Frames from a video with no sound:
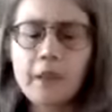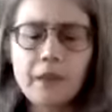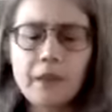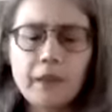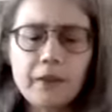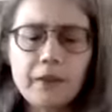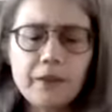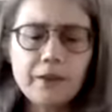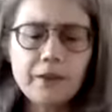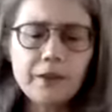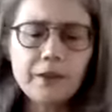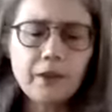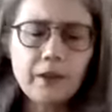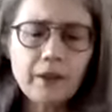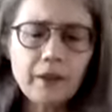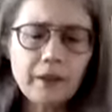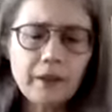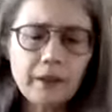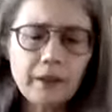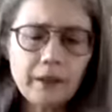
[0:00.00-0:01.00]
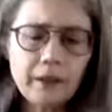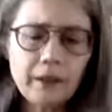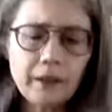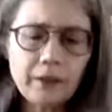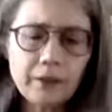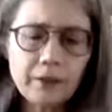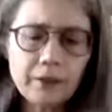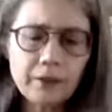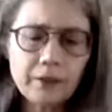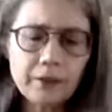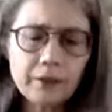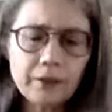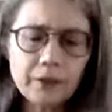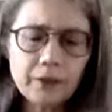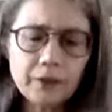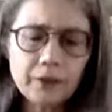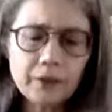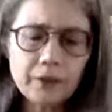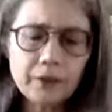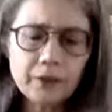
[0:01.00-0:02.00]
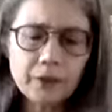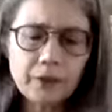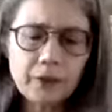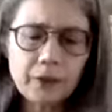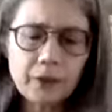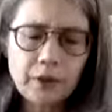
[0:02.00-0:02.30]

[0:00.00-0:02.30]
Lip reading: It's stuck in the adrenals.